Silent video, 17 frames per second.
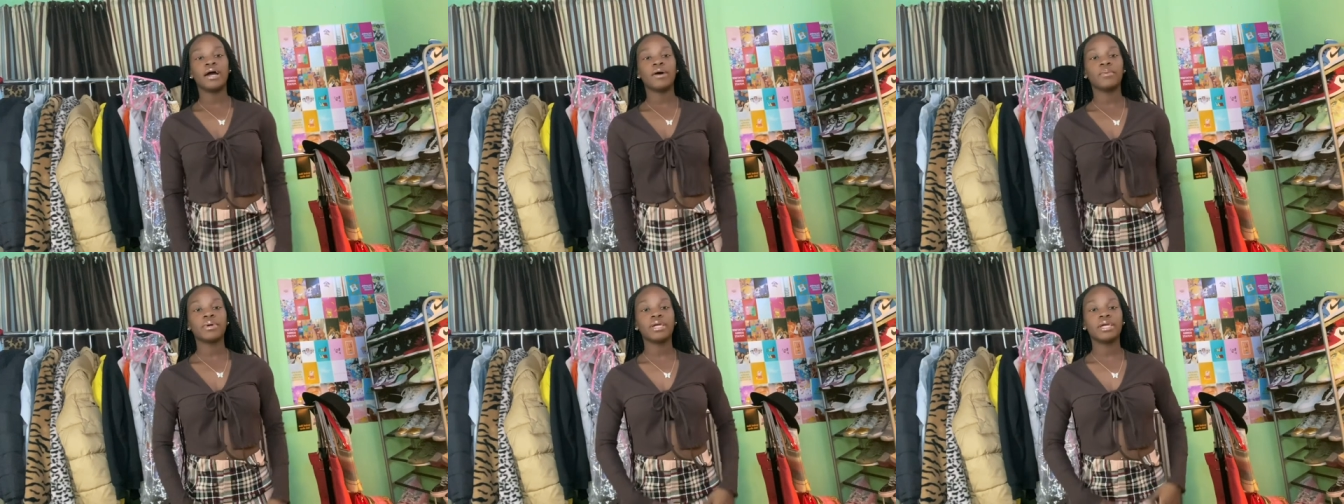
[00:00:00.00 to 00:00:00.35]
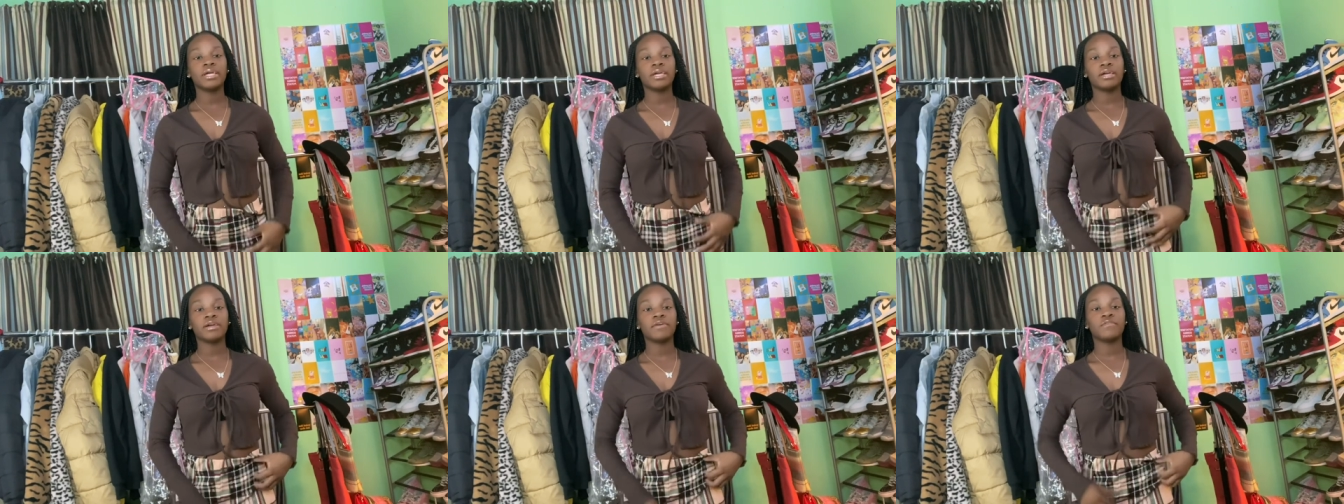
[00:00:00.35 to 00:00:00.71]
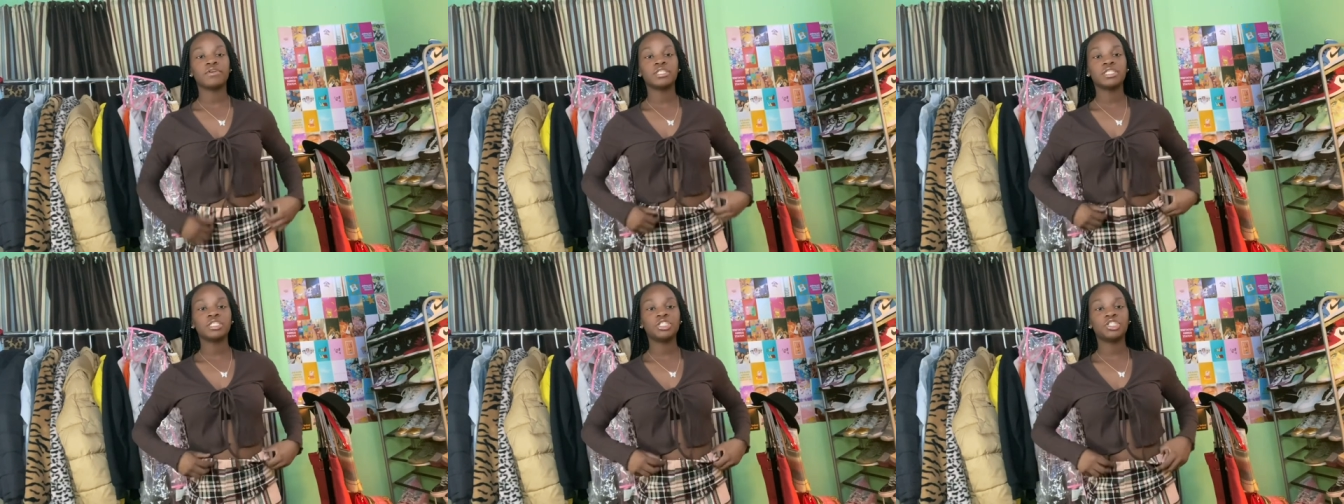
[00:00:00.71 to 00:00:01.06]
we're here for
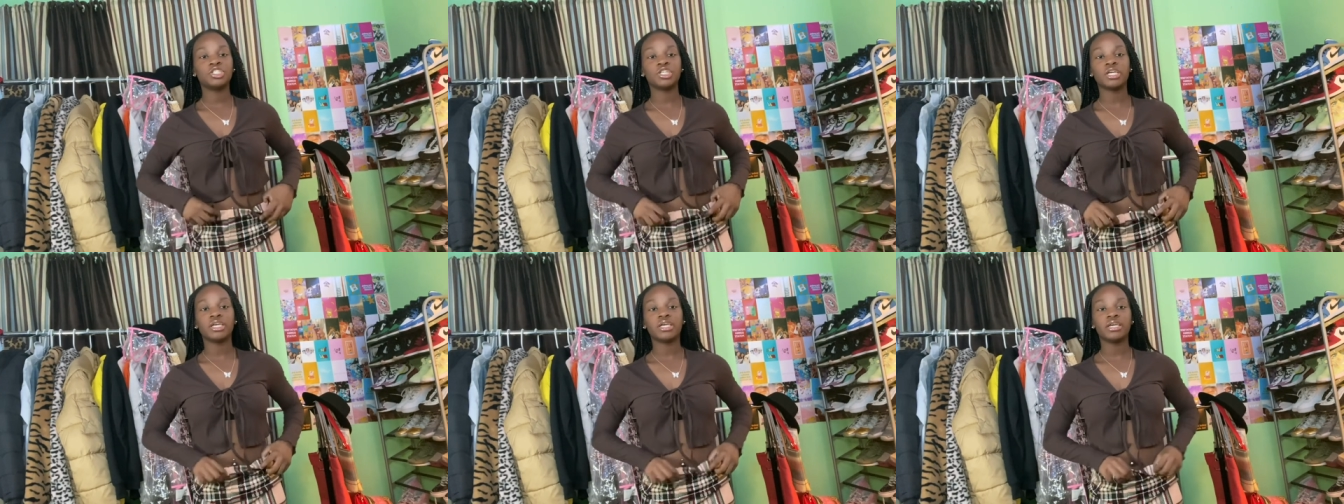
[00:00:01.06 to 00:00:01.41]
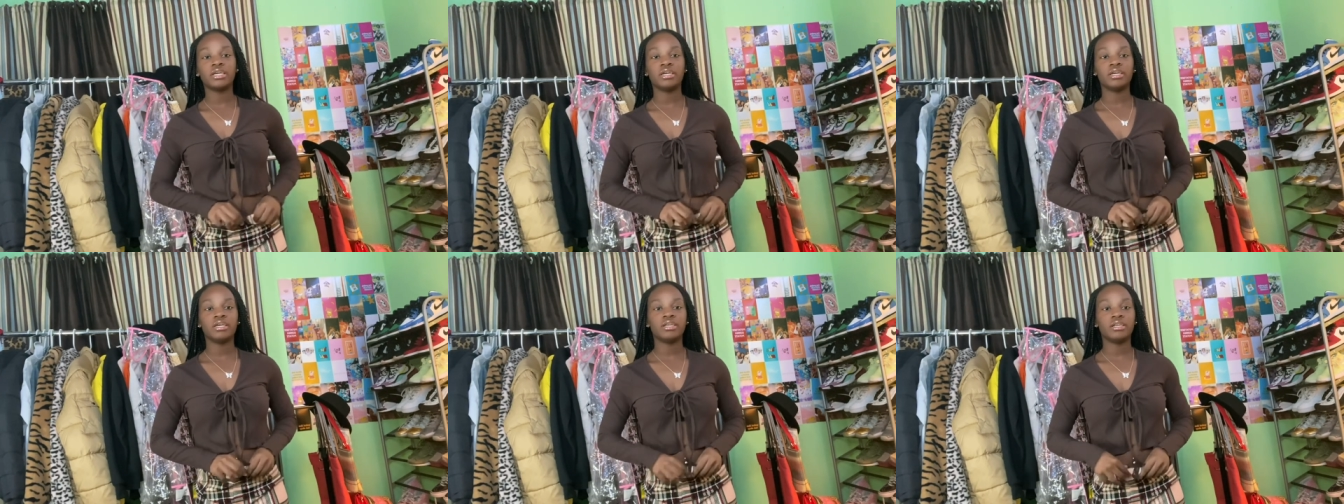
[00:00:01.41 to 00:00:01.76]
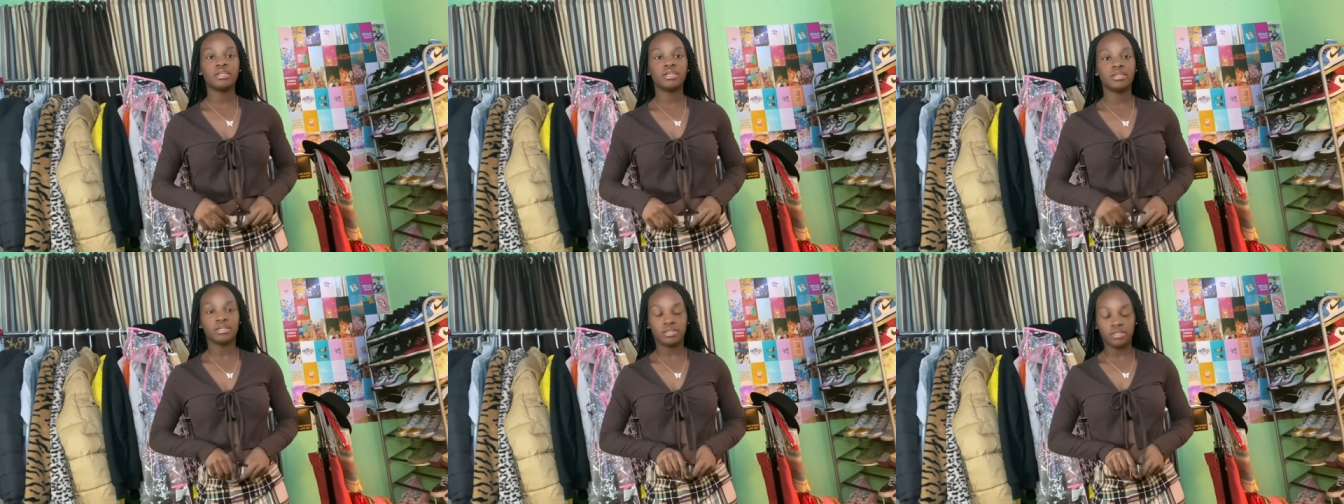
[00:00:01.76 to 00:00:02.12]
the Shein
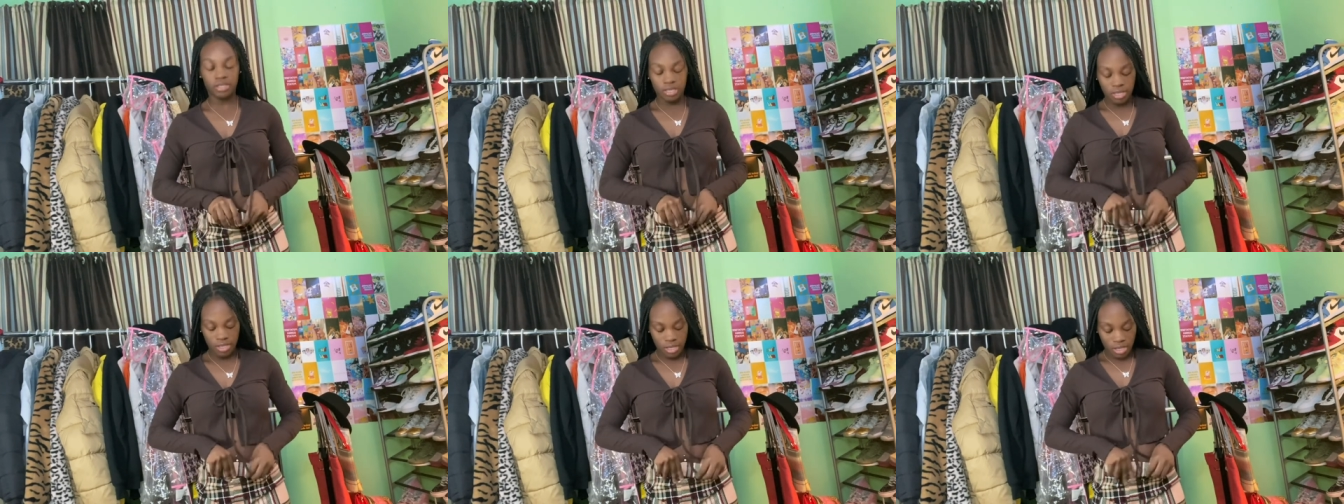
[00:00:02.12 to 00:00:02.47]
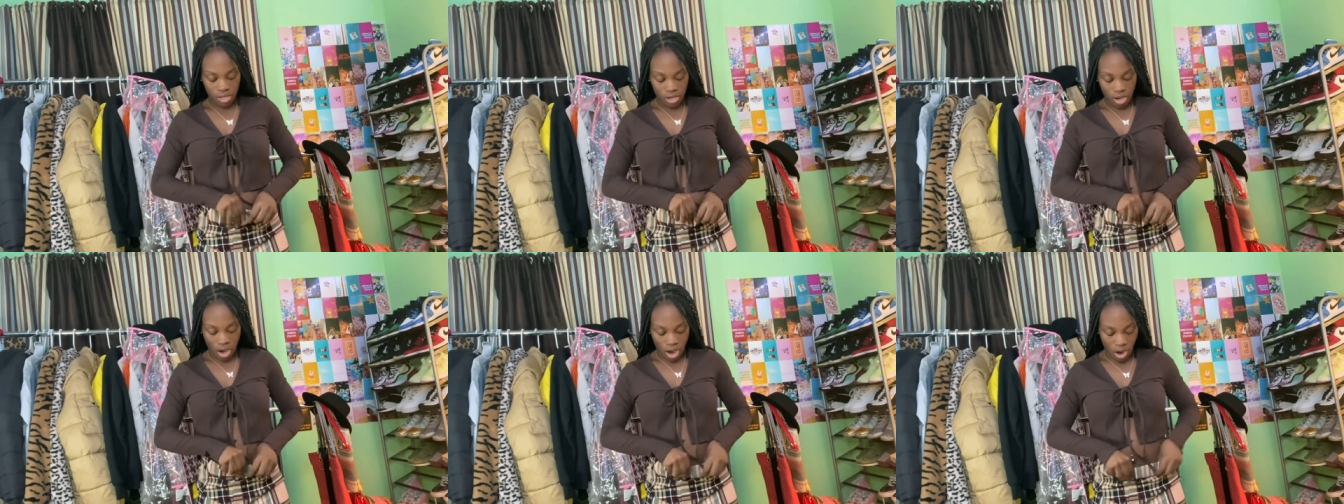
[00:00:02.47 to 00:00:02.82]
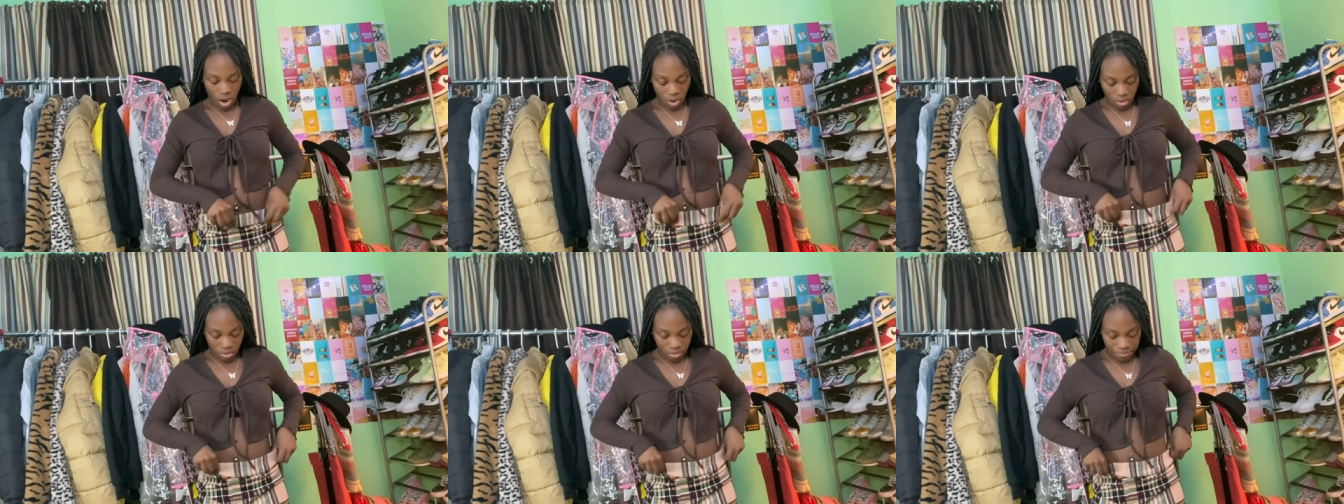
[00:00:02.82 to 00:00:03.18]

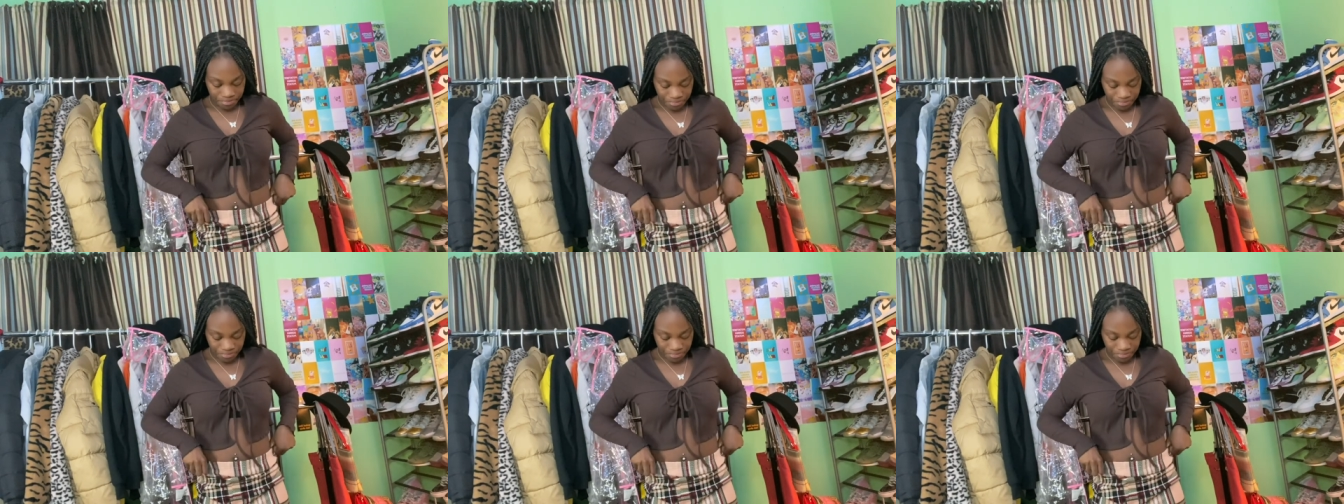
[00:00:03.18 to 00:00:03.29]
haul.